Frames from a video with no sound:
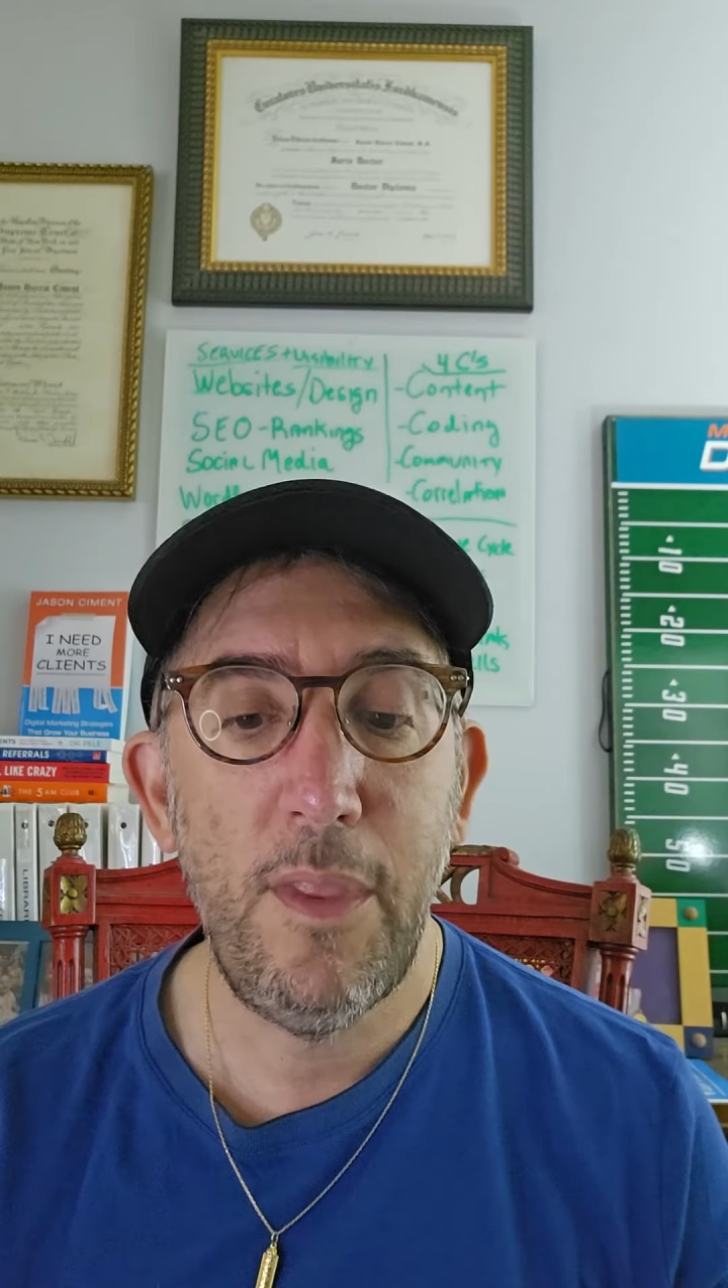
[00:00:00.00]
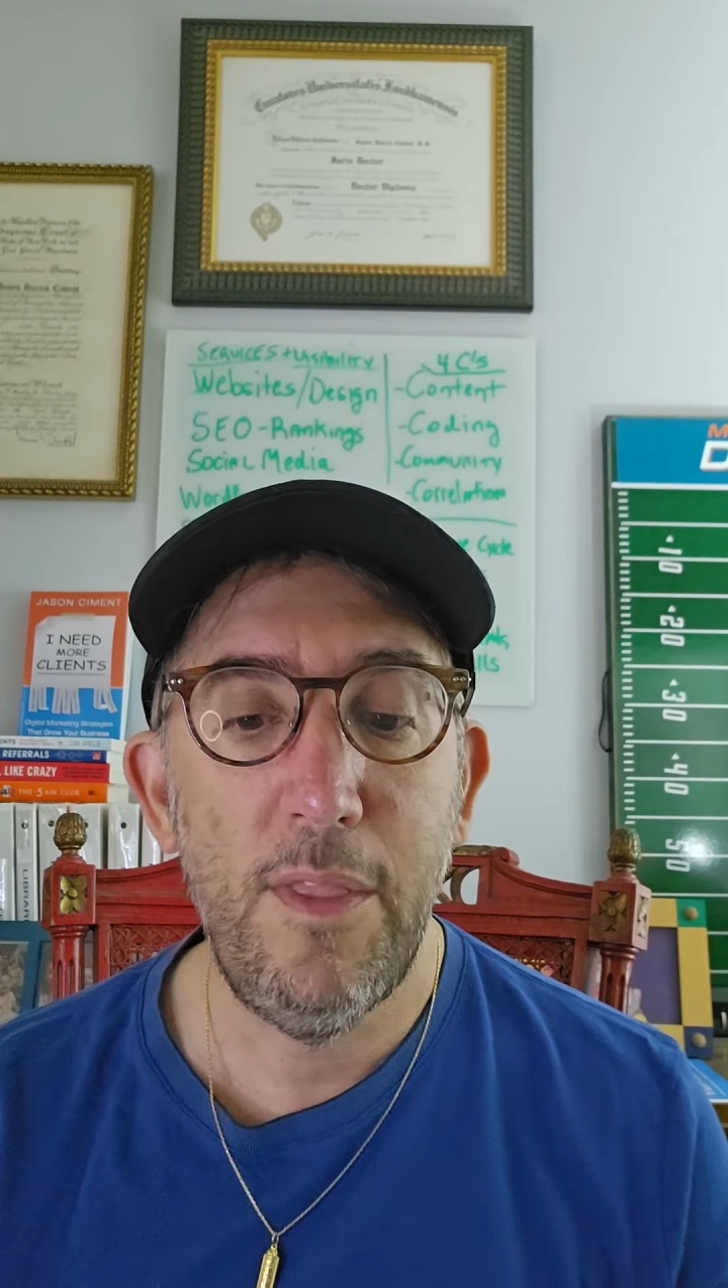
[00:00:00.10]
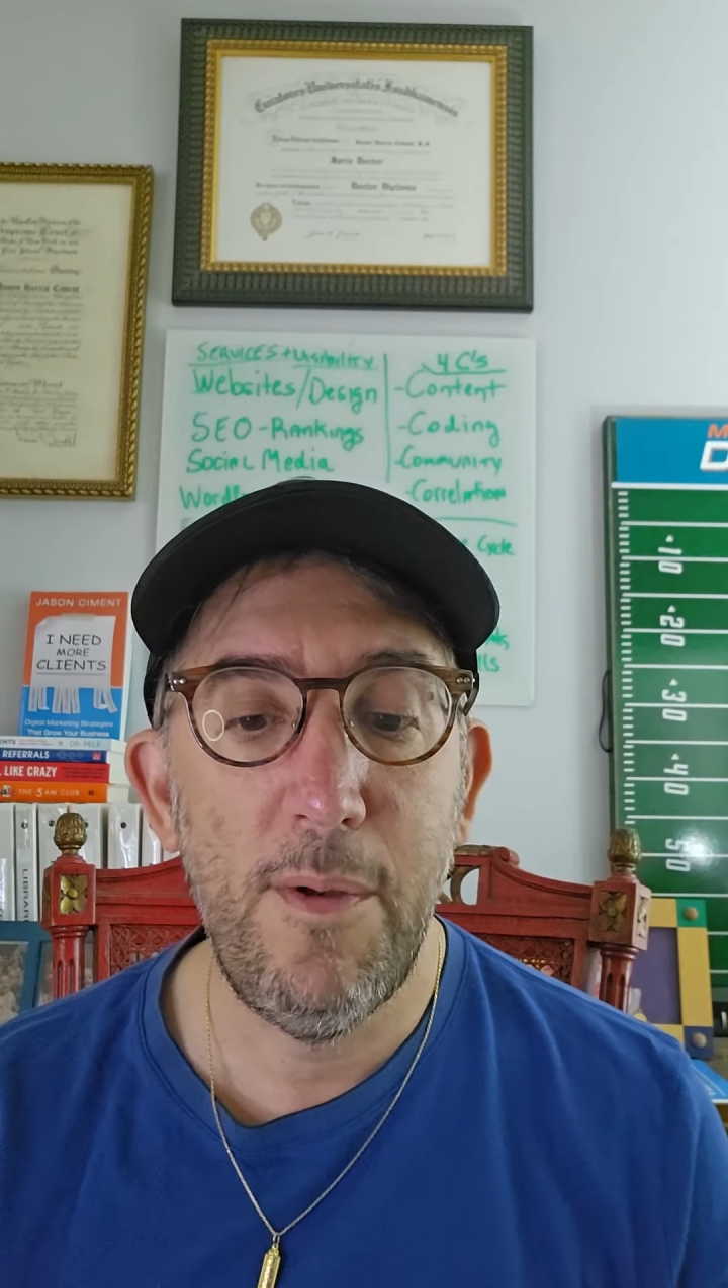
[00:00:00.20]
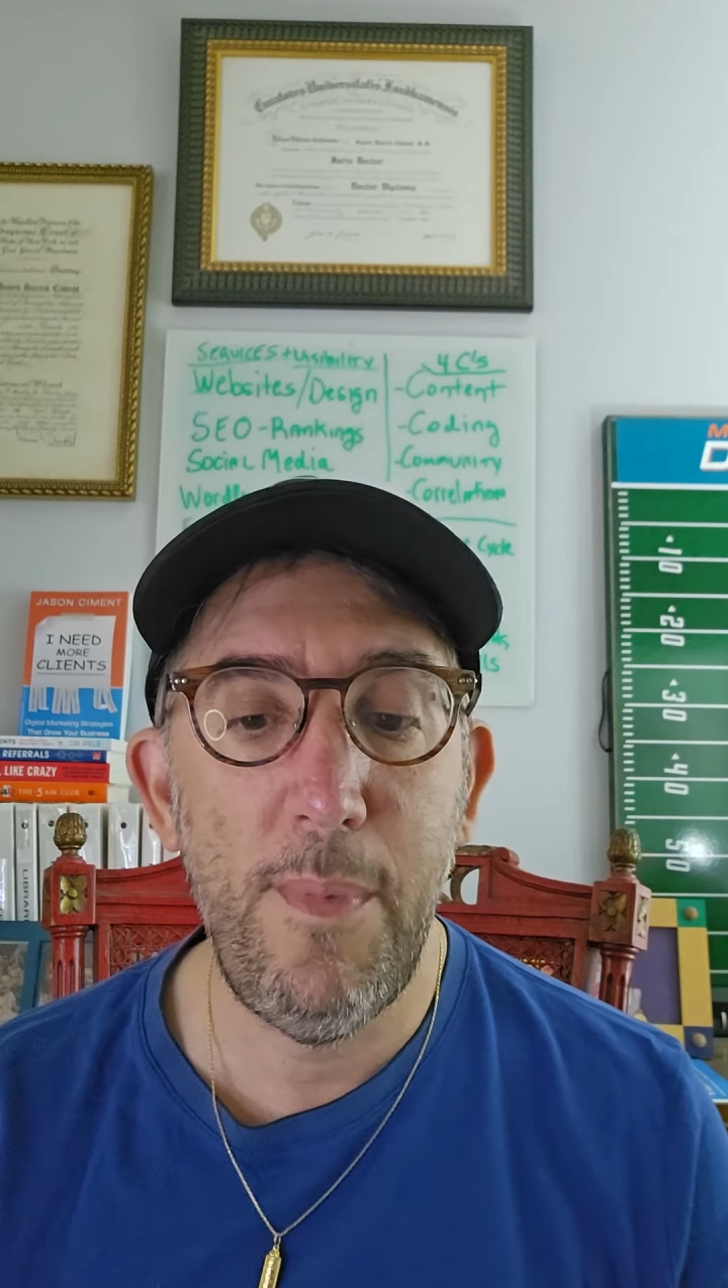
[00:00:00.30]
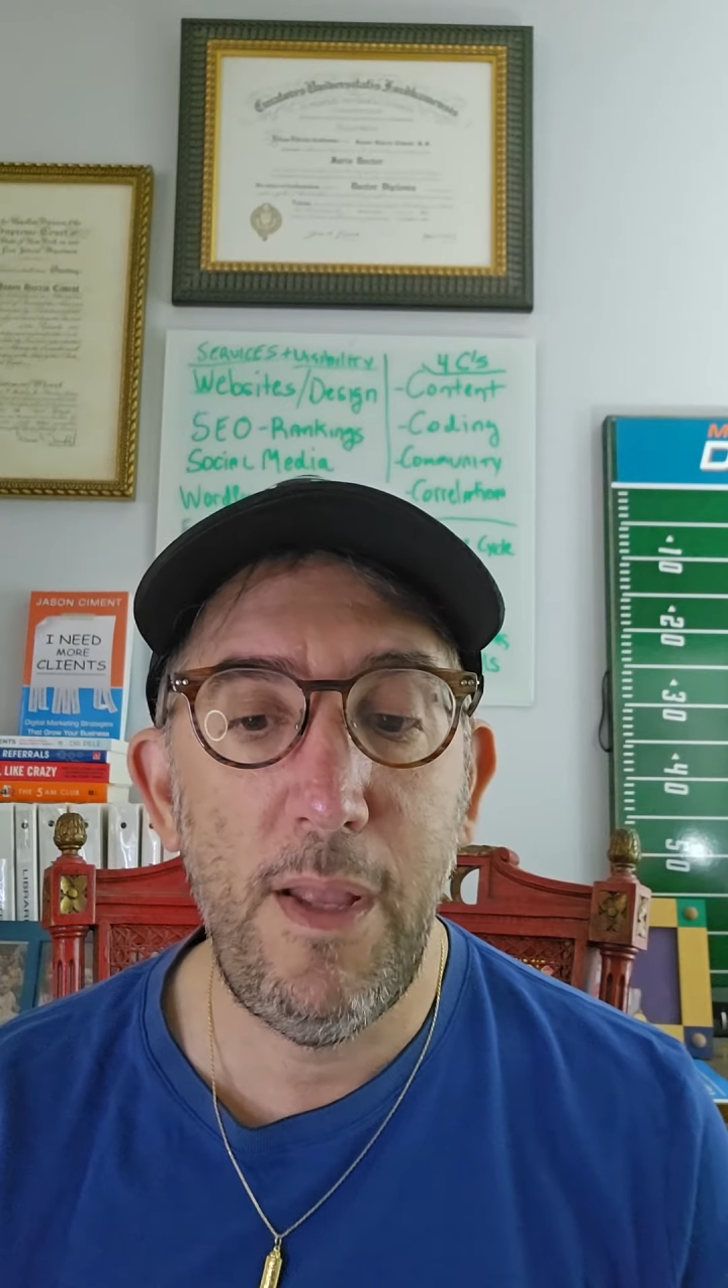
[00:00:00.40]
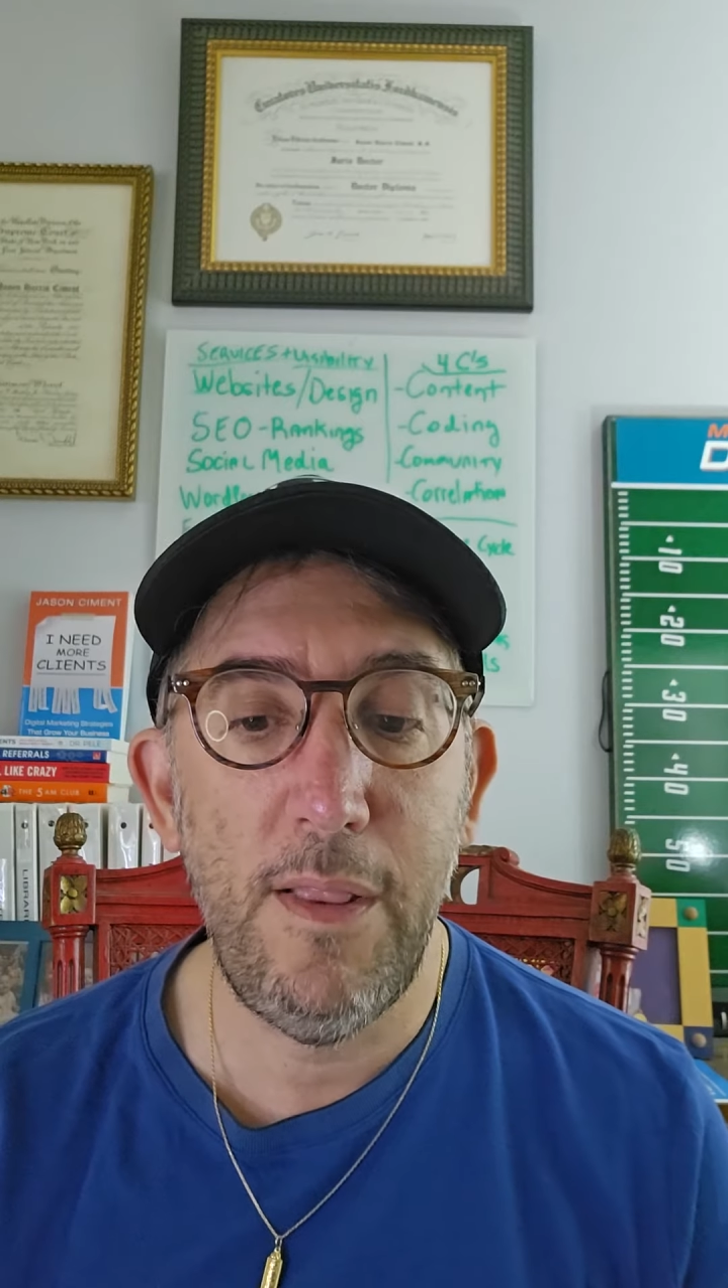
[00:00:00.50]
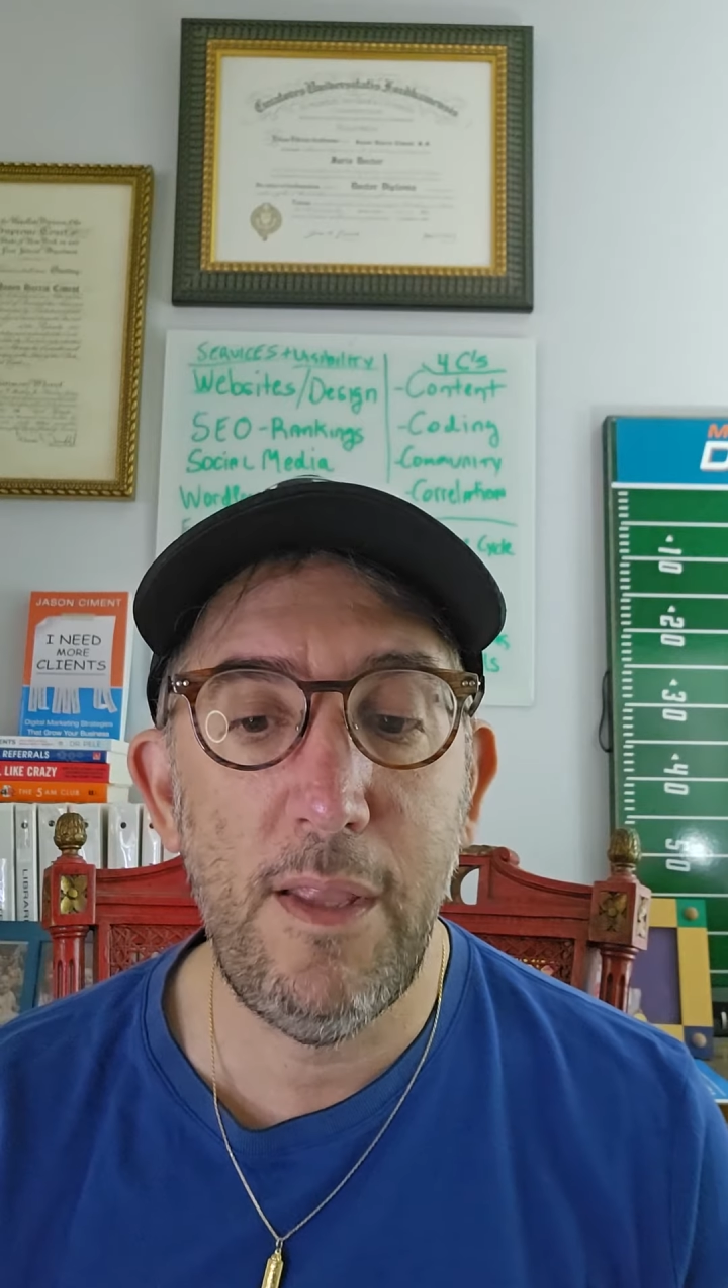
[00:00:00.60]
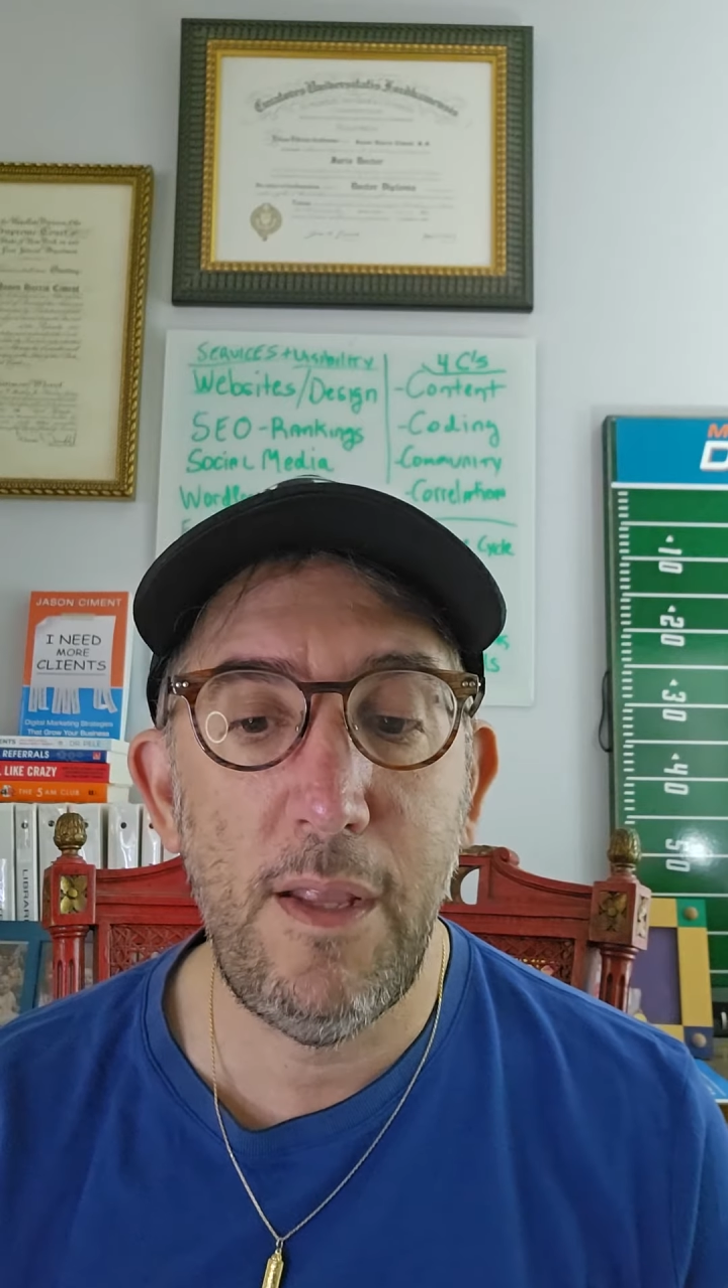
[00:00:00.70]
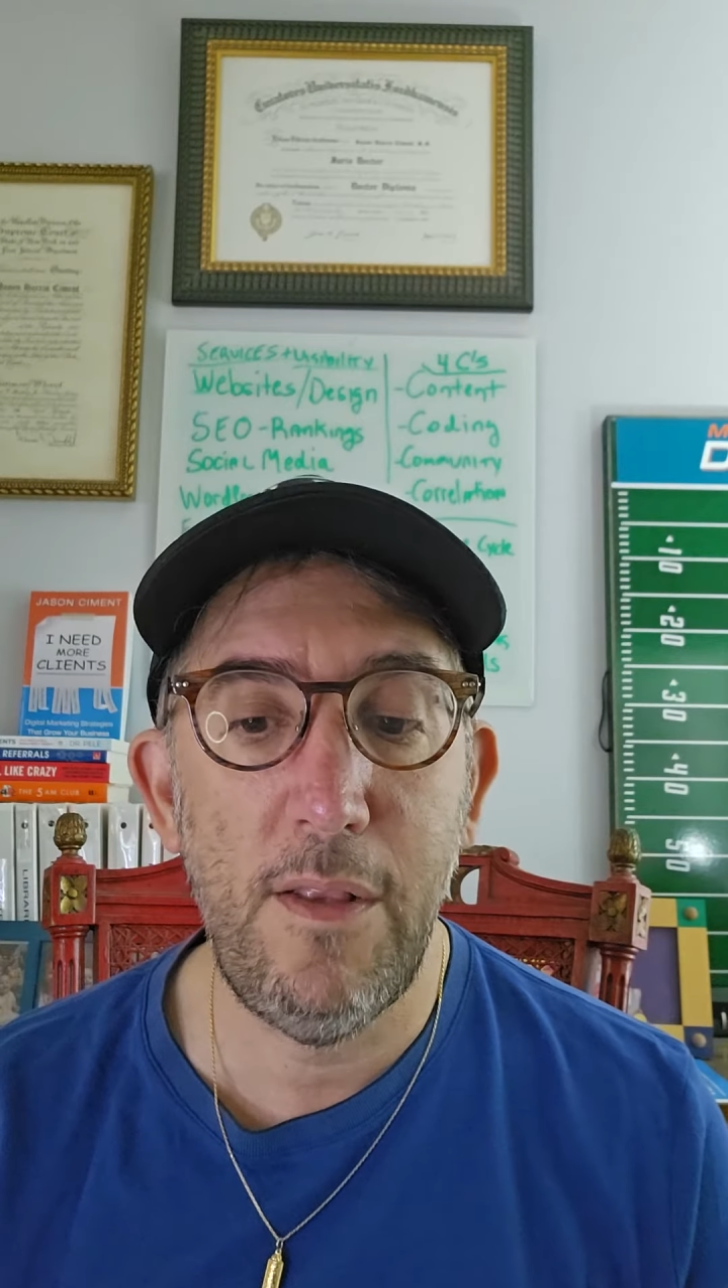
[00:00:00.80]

the main thing